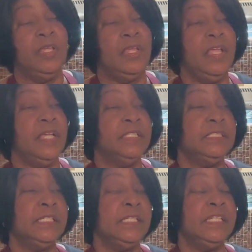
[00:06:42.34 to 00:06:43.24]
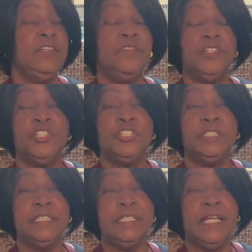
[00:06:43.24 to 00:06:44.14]
And
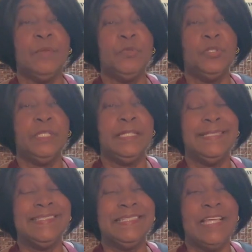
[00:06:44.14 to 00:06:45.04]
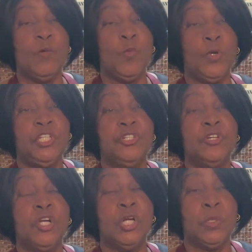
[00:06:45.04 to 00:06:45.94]
eventually I'm going to get to that
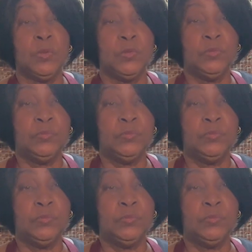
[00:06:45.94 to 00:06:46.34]
1-year goal.